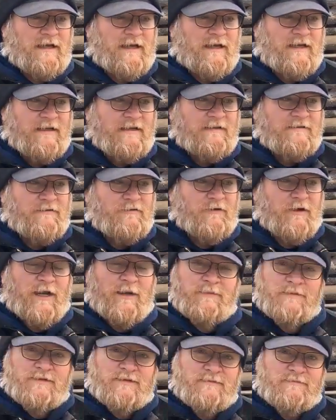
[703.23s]
I
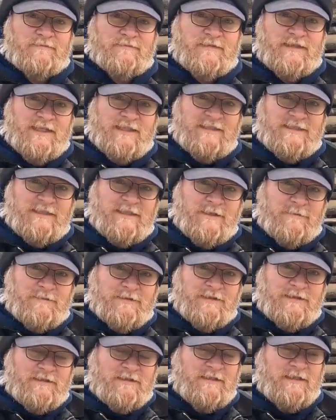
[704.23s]
grabbed some tin
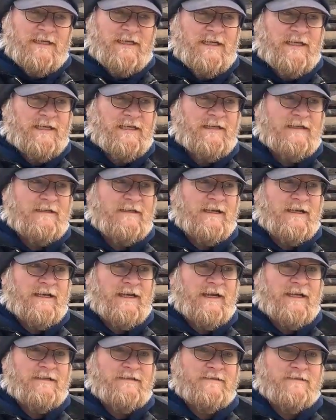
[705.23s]
snips, and I
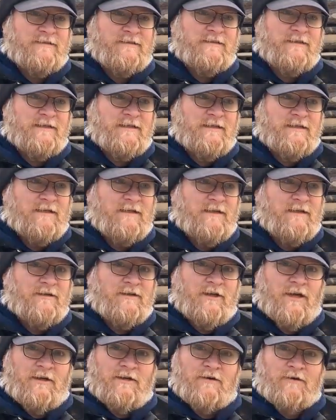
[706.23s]
had to
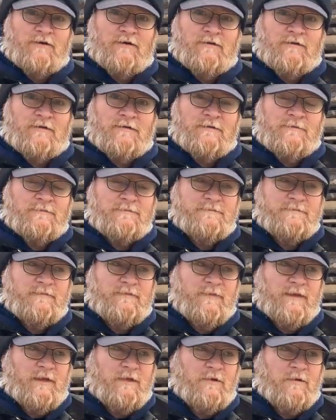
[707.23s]
cut her
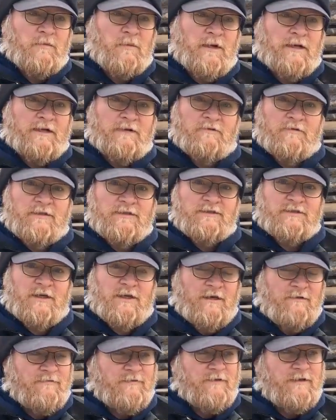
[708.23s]
wedding rings
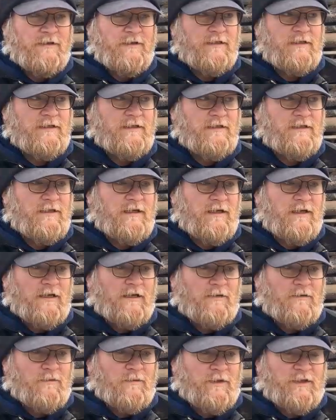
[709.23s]
off,
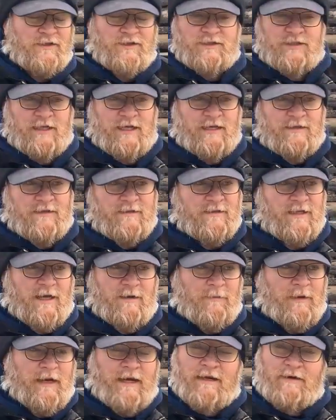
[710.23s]
which at the
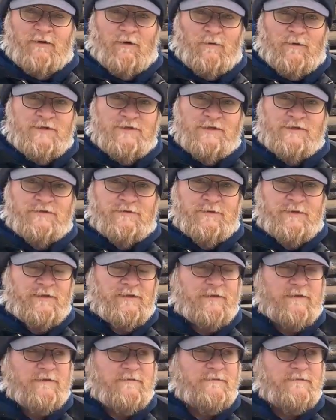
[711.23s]
time I had no issues with.